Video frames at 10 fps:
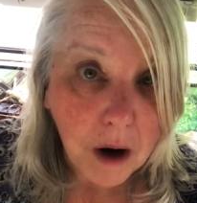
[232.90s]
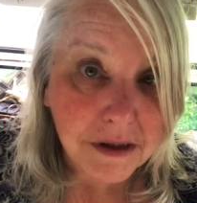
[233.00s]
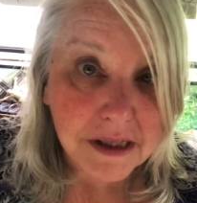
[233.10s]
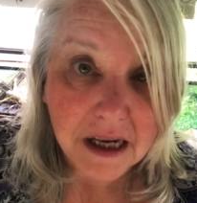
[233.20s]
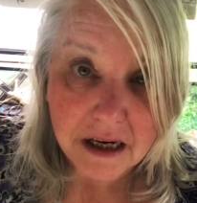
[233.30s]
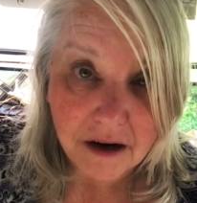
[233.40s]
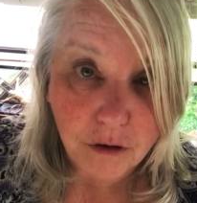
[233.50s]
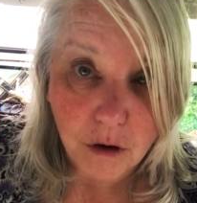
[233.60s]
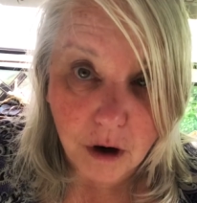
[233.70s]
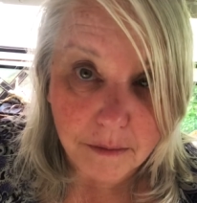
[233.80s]
Why was that
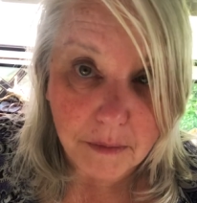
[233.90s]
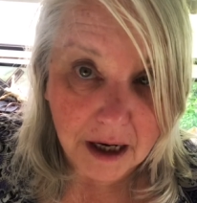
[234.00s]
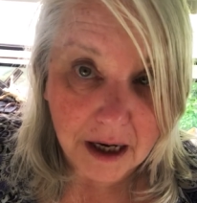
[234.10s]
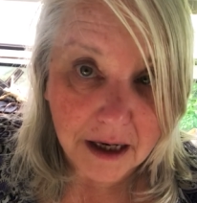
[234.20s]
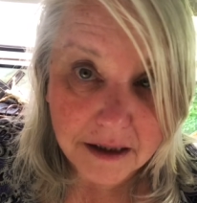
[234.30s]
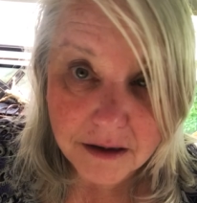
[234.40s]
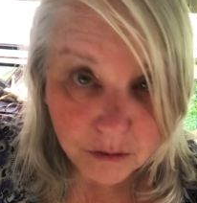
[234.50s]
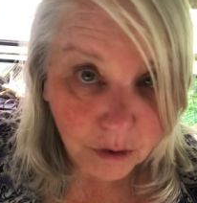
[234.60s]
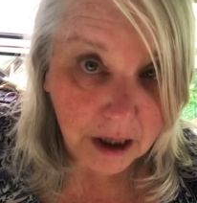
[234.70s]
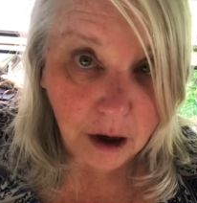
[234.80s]
never on my
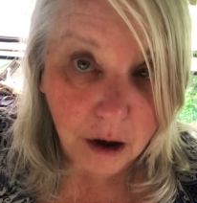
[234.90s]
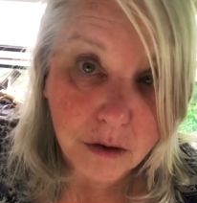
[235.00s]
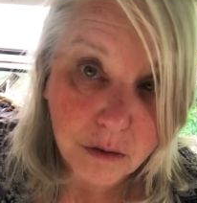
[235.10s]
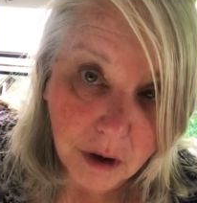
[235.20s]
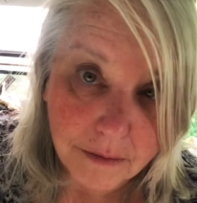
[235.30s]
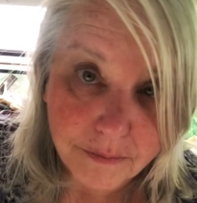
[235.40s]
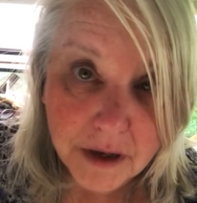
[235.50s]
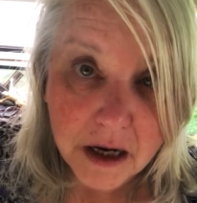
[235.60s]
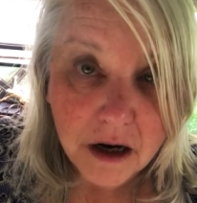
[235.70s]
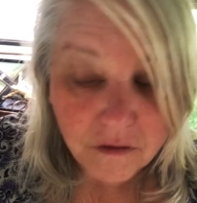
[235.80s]
radar? Well,
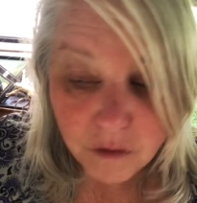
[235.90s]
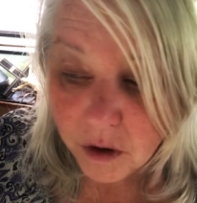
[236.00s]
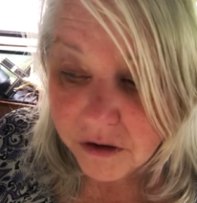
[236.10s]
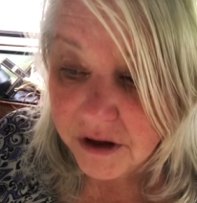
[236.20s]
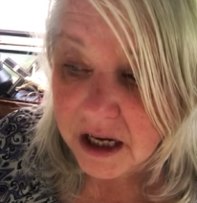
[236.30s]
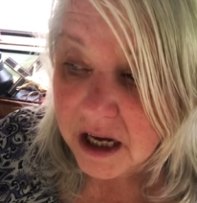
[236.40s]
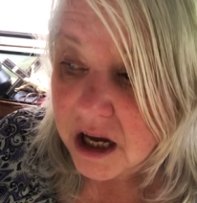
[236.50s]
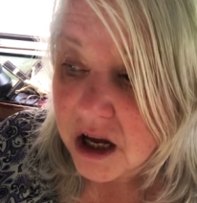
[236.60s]
for one thing,